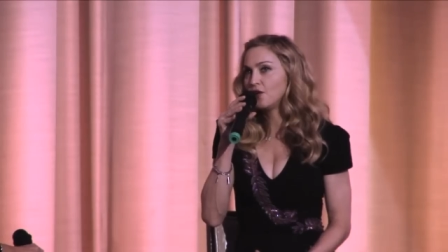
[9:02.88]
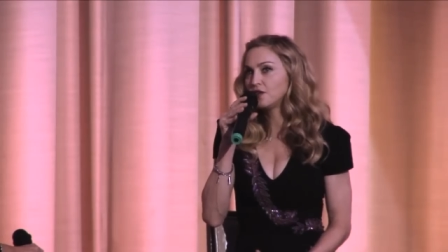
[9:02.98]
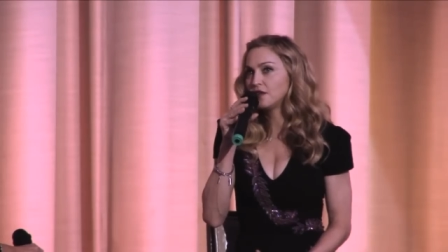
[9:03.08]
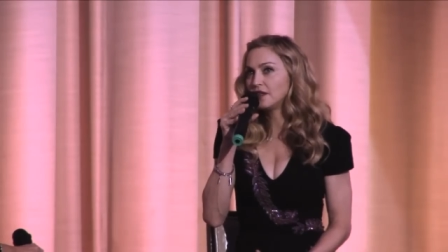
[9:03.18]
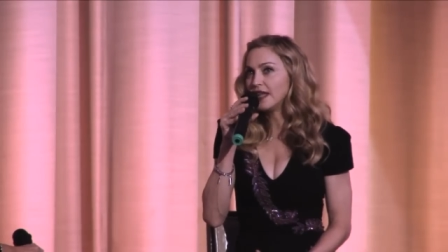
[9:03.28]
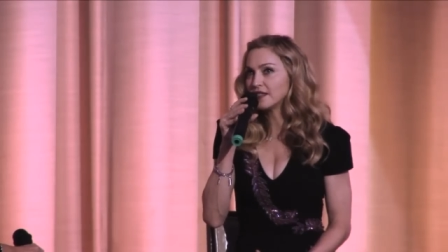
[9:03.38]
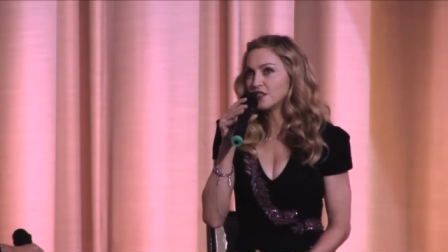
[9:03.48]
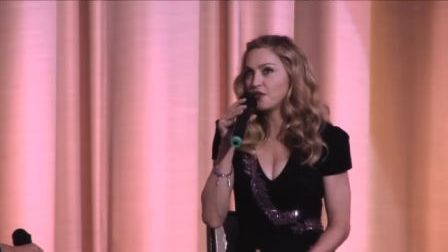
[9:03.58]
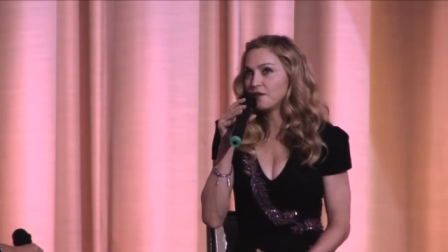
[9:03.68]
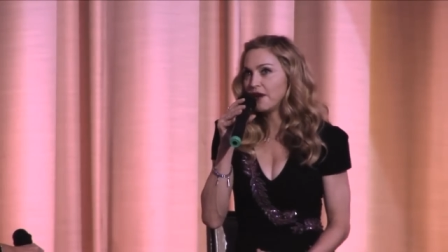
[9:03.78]
called uh,
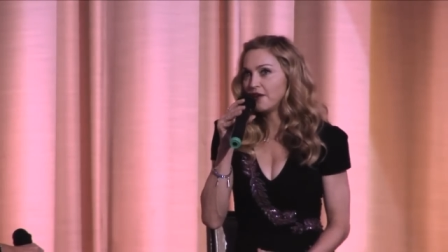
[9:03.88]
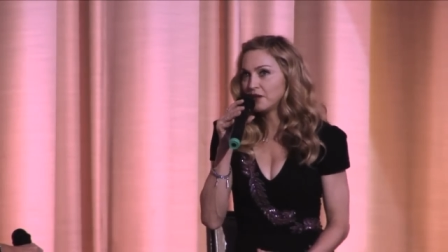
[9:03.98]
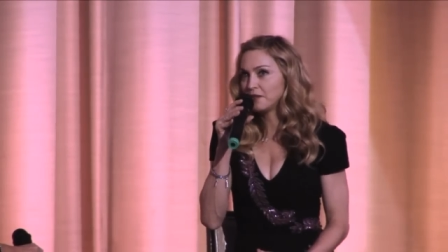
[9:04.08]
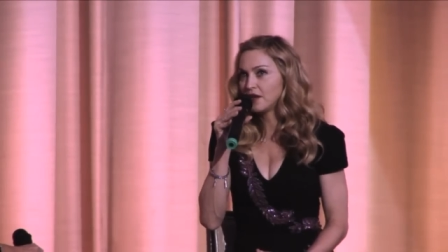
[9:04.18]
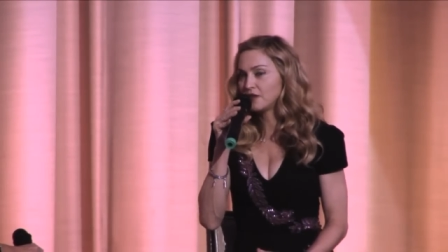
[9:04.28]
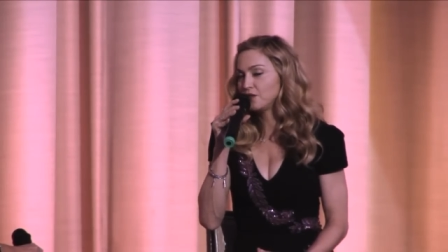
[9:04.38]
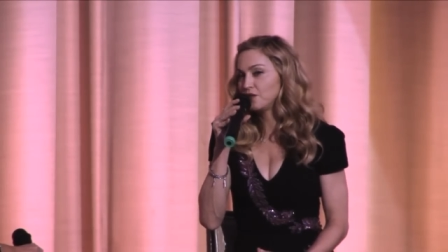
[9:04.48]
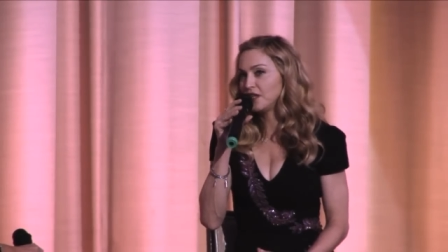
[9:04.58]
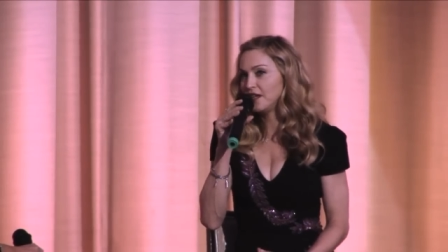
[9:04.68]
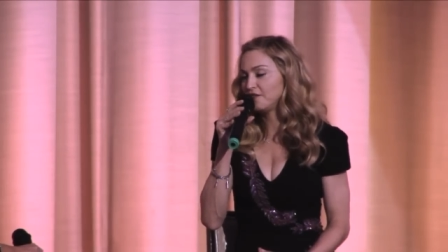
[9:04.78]
Last Year at Marienbad
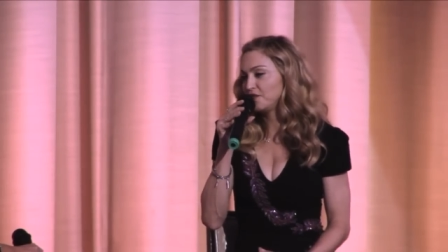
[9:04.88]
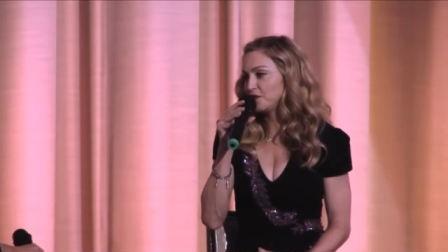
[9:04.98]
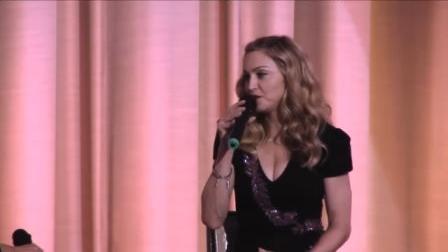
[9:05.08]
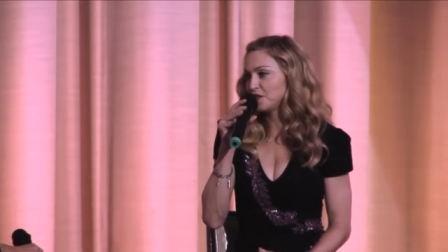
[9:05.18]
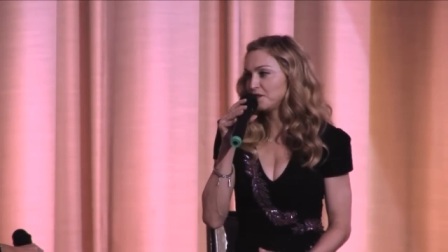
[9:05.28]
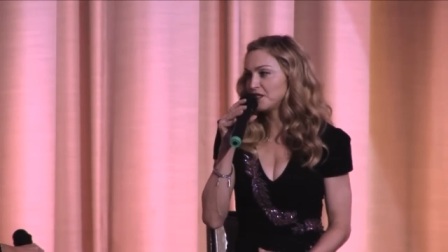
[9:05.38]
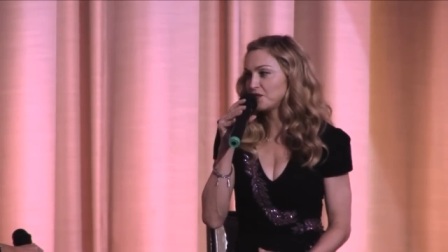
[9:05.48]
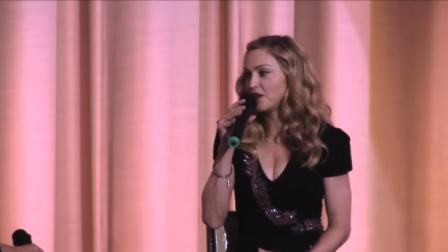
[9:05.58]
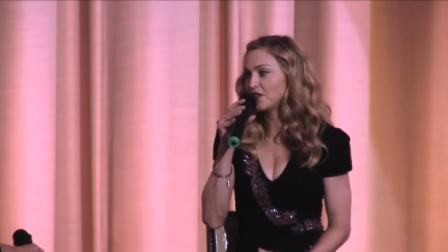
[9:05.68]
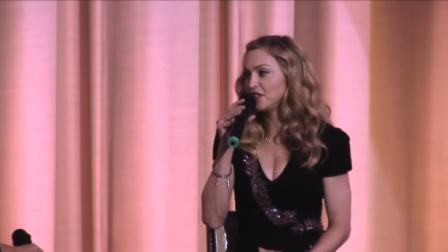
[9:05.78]
really influenced me as well.